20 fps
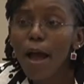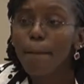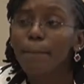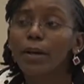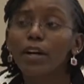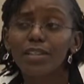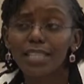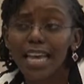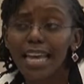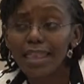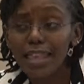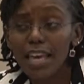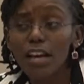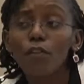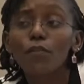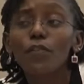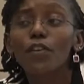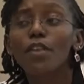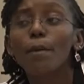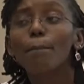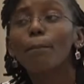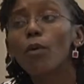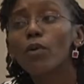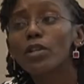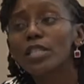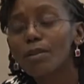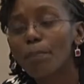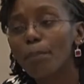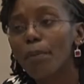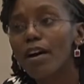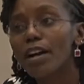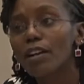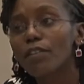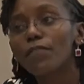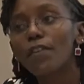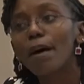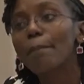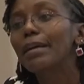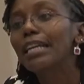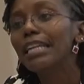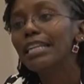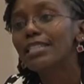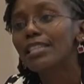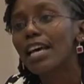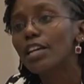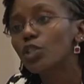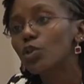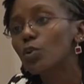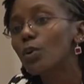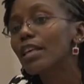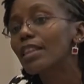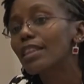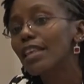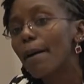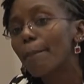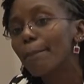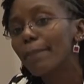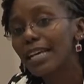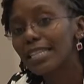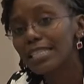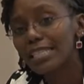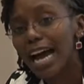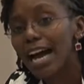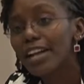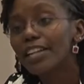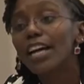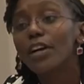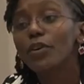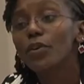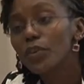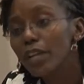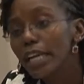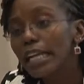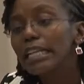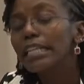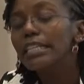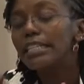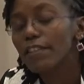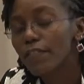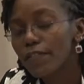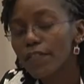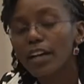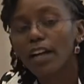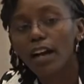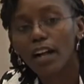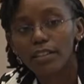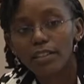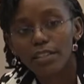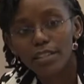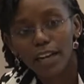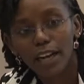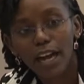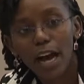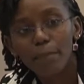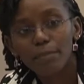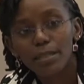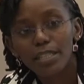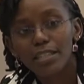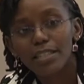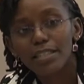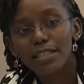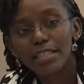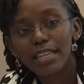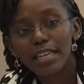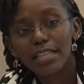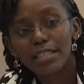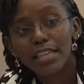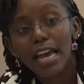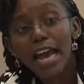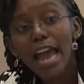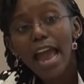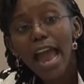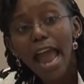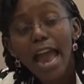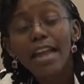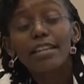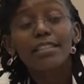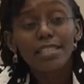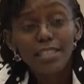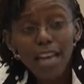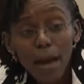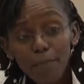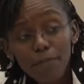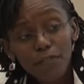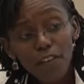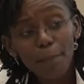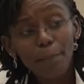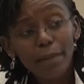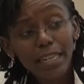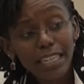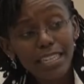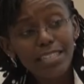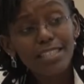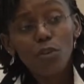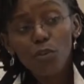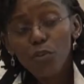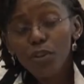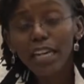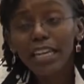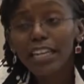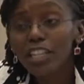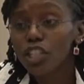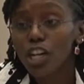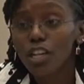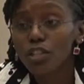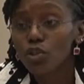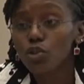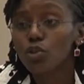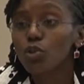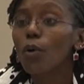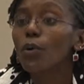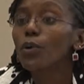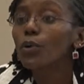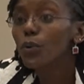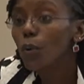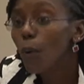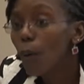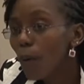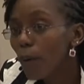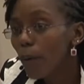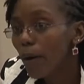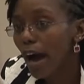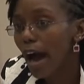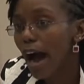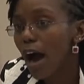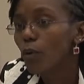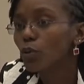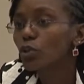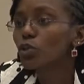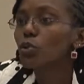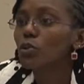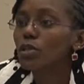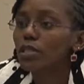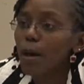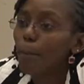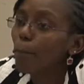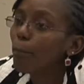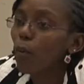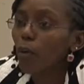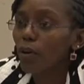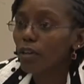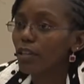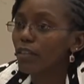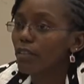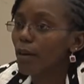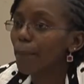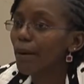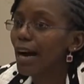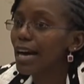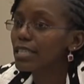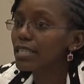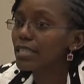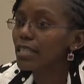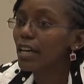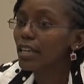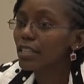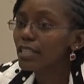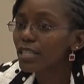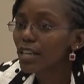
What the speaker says: Because I think for the most part, families are doing their best under really difficult circumstances. And some families really just don't know how to support the person.